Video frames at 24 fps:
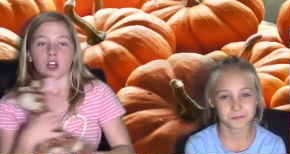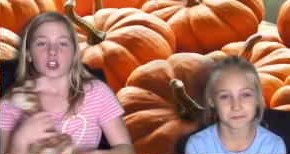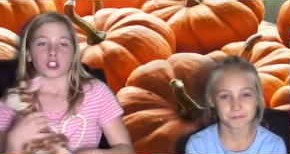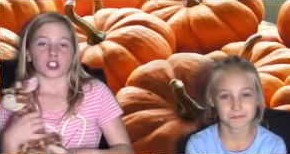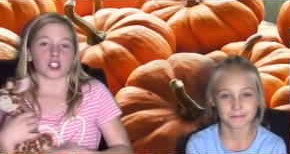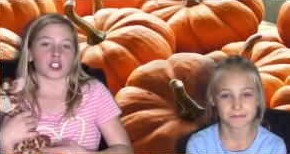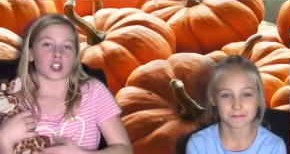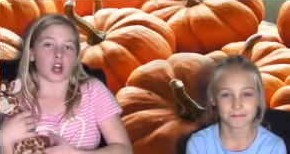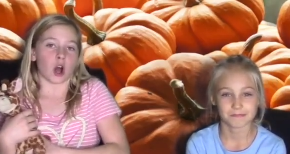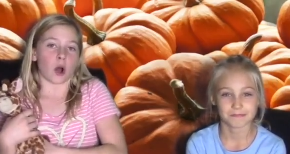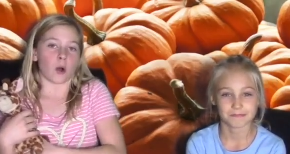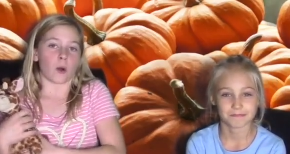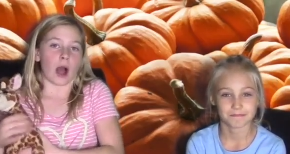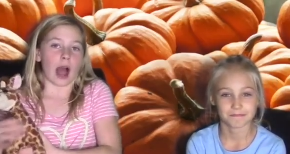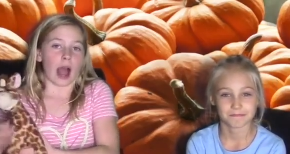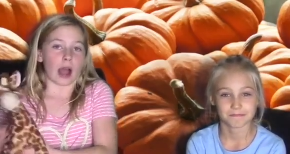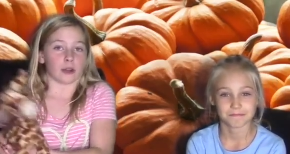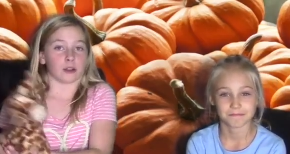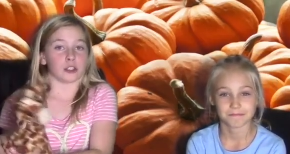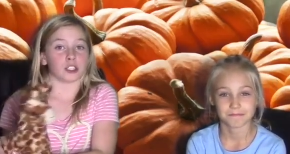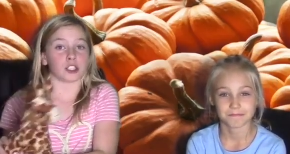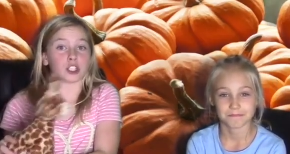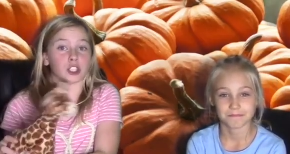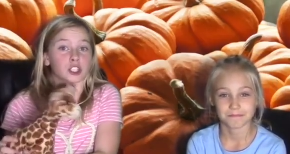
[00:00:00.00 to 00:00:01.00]
Speaker 1: So
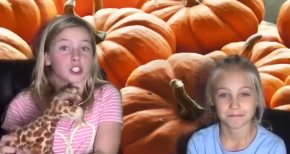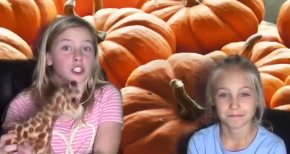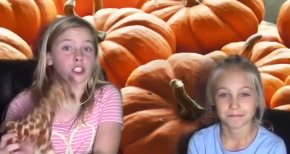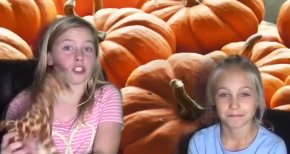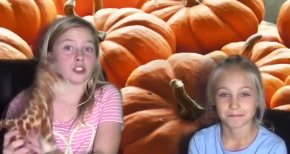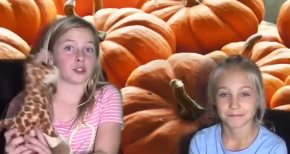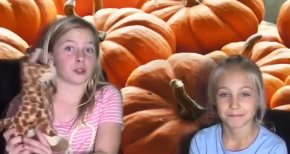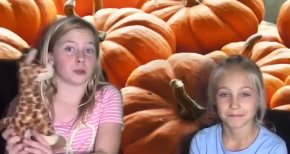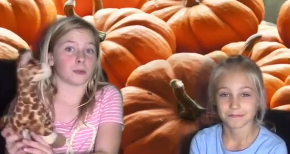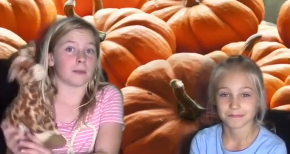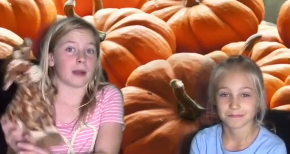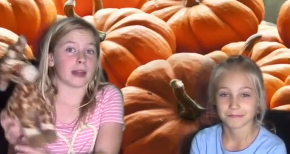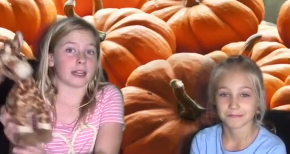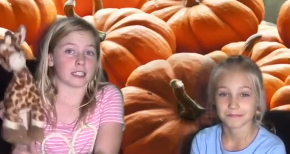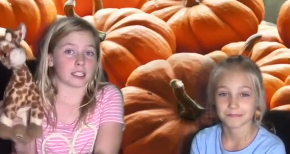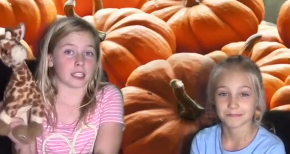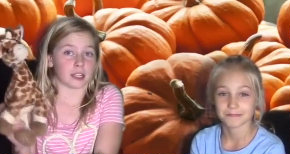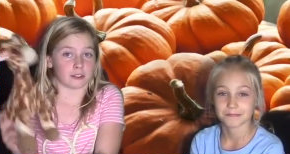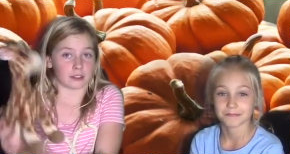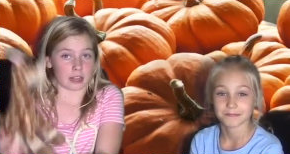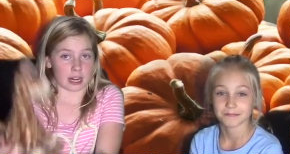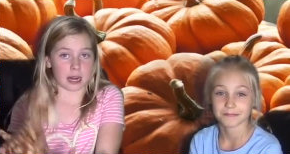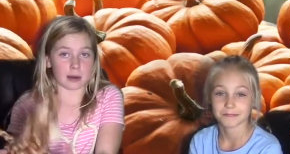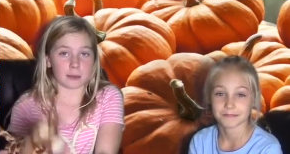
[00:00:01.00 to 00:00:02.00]
I was searching through my
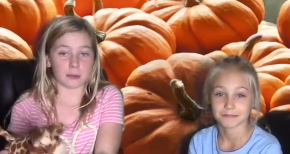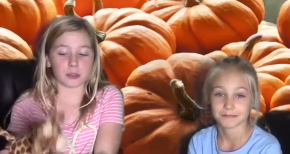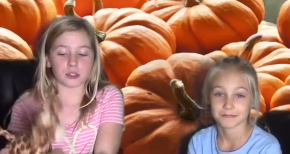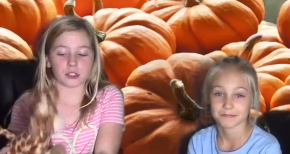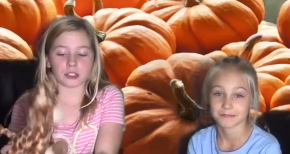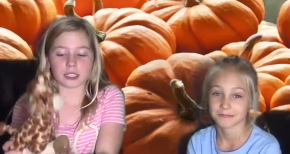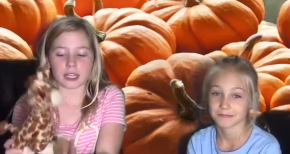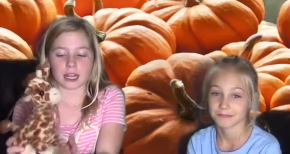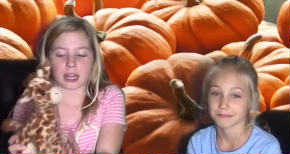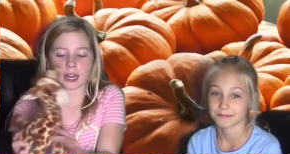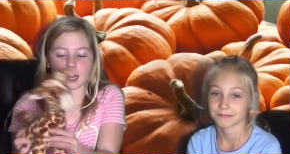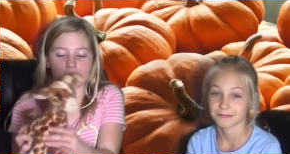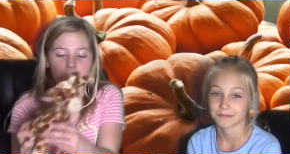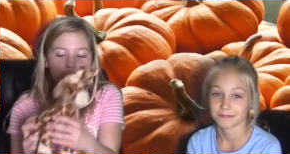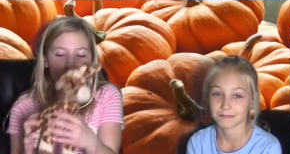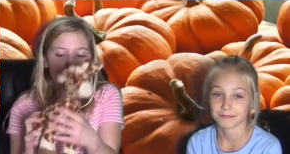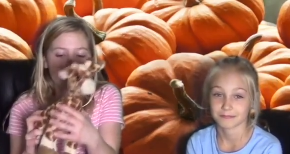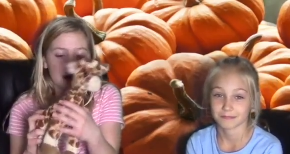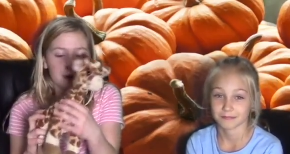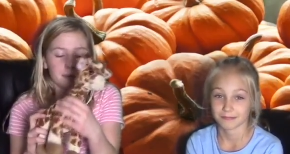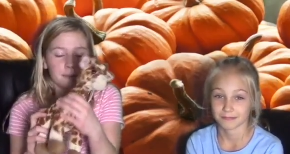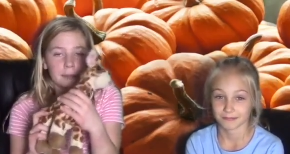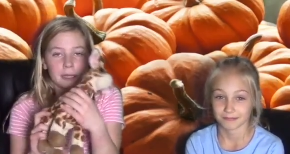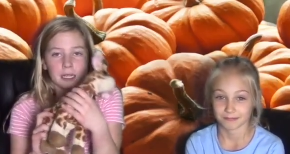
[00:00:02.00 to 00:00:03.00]
stuffed animals and I
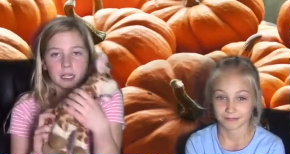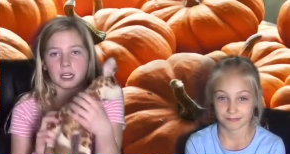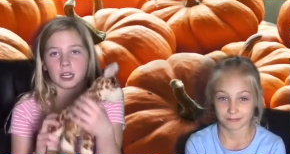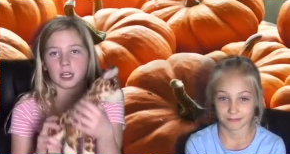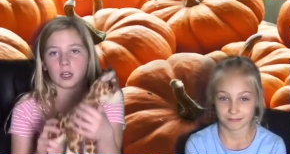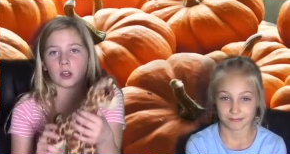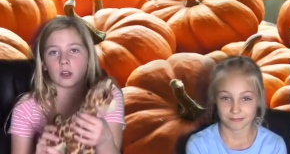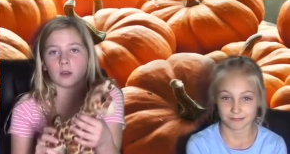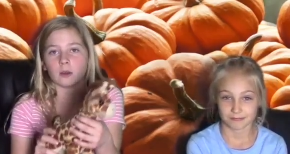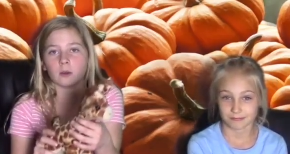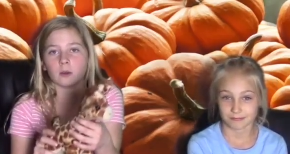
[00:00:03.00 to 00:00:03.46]
found Peanut,